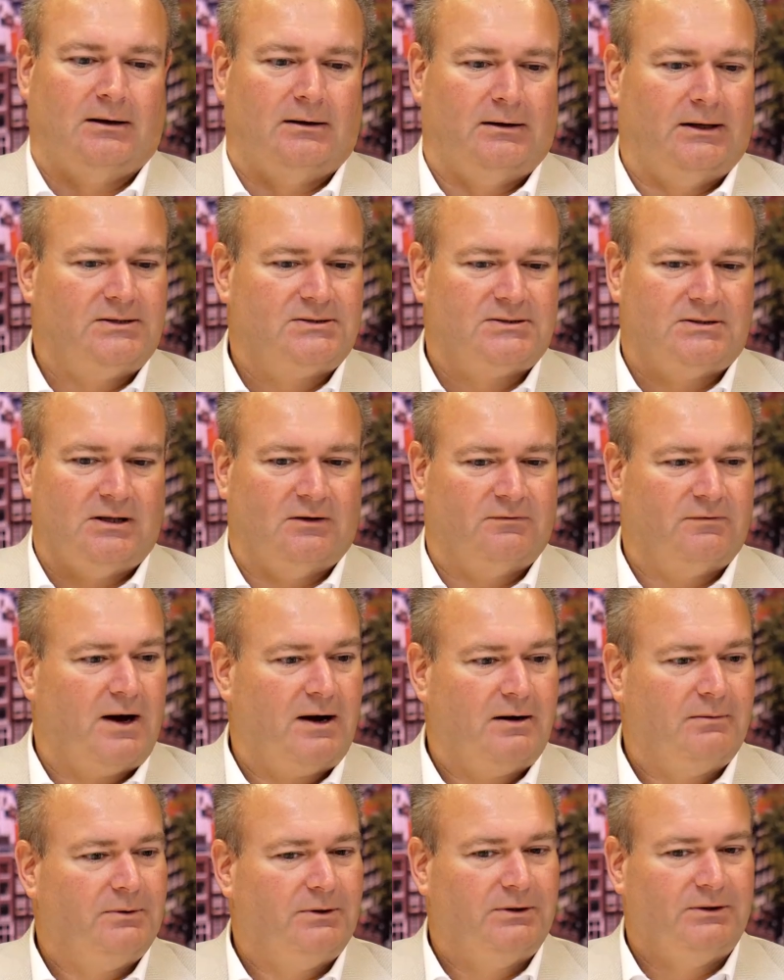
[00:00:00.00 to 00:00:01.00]
It's the
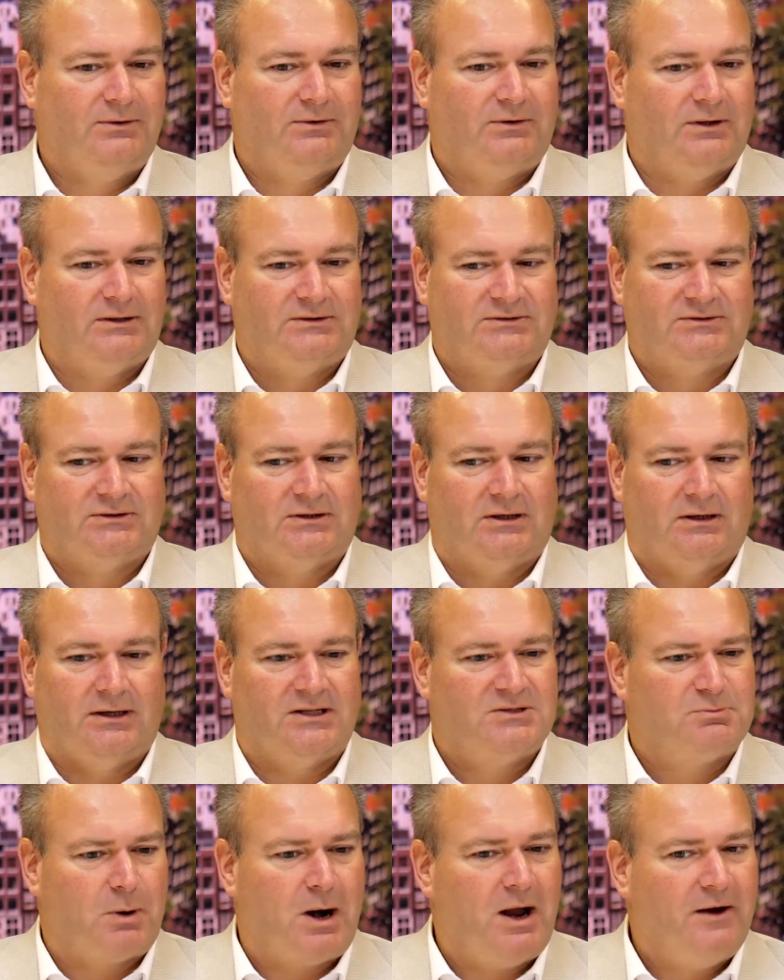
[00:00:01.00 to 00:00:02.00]
environment,
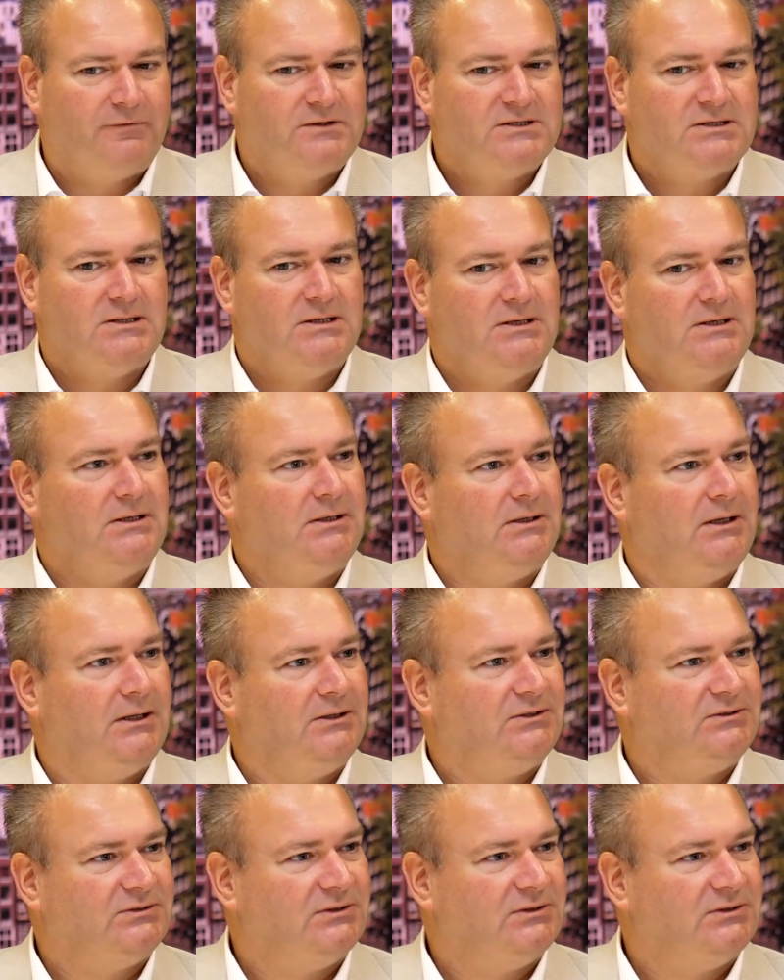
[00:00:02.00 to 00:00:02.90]
it's privacy, it's